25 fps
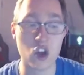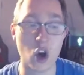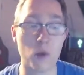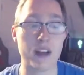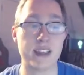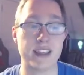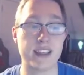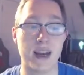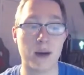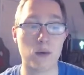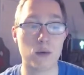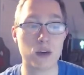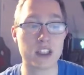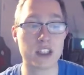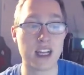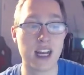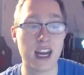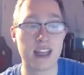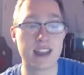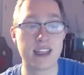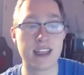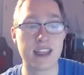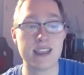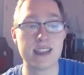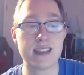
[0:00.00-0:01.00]
easy. I wish I
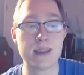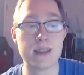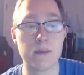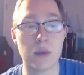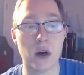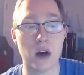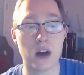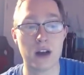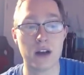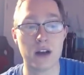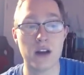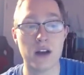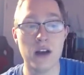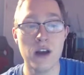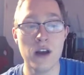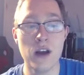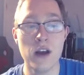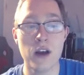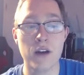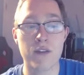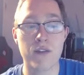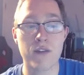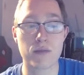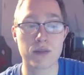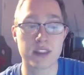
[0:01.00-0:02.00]
had the easy button
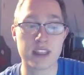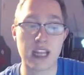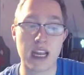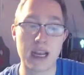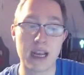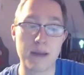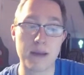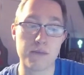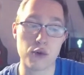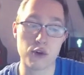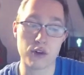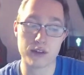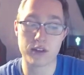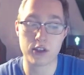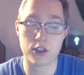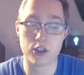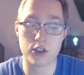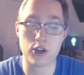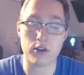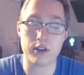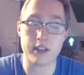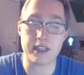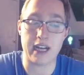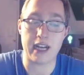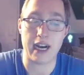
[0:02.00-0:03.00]
from Staples to show
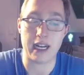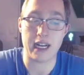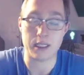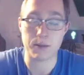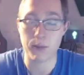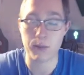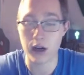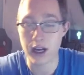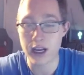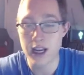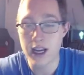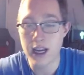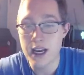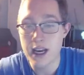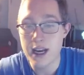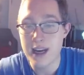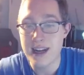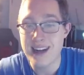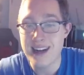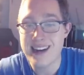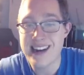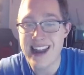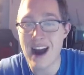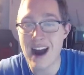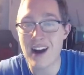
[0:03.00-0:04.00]
you guys. But
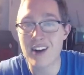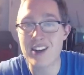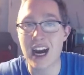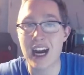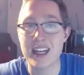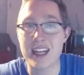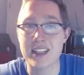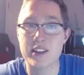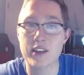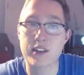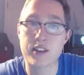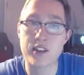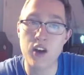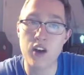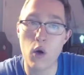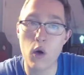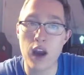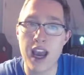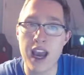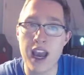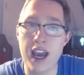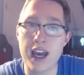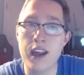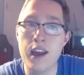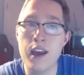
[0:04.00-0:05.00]
now, guys, let's go
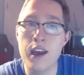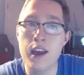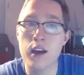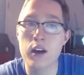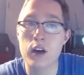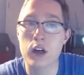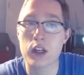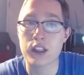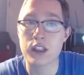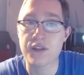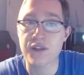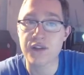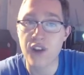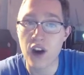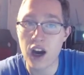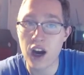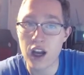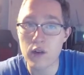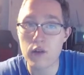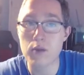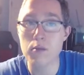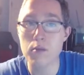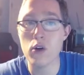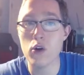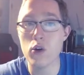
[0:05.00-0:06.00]
ahead. Let's
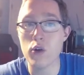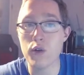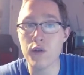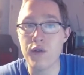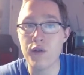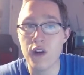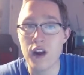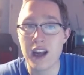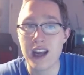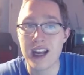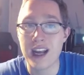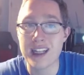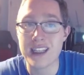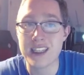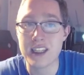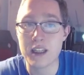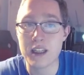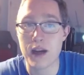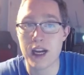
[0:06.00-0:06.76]
finally move into the man